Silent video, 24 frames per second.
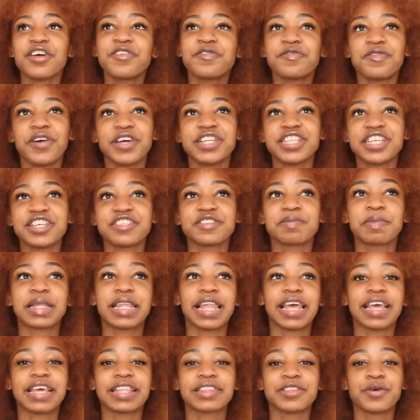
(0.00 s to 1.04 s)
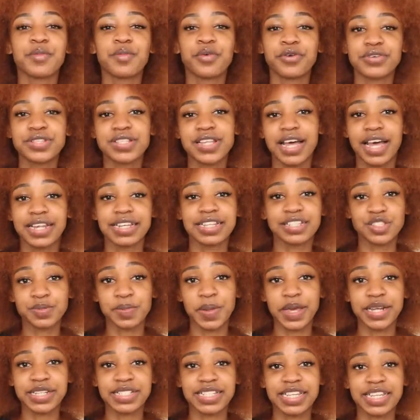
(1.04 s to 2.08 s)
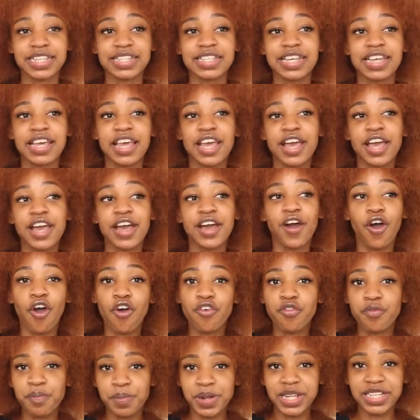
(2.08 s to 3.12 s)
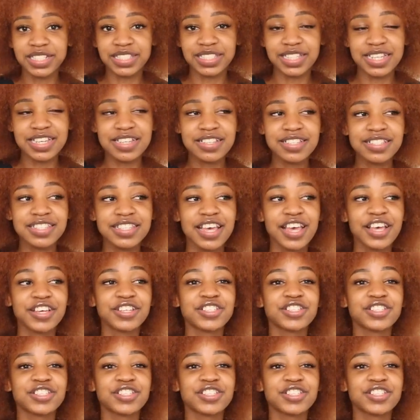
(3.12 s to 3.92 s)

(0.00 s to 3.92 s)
not funniest, but like the most unexpected of places.